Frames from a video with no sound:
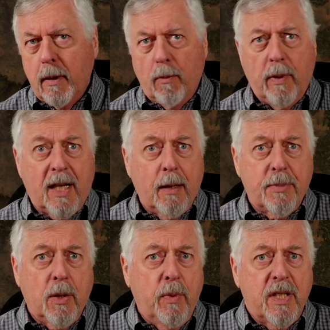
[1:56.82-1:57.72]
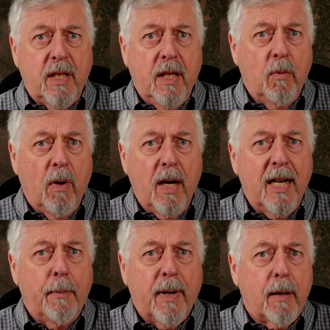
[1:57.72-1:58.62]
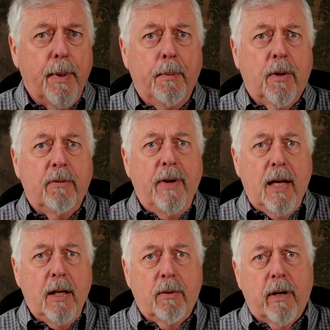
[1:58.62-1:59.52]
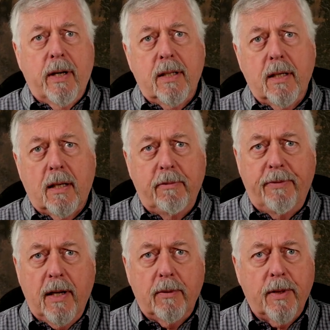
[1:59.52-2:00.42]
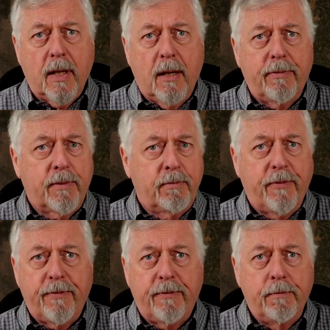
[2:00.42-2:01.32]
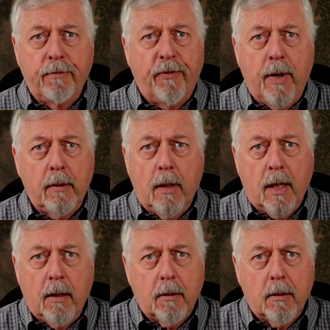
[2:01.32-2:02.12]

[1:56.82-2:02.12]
When it comes to whiskey and wine, I'm a little bit more value-oriented. I've found that I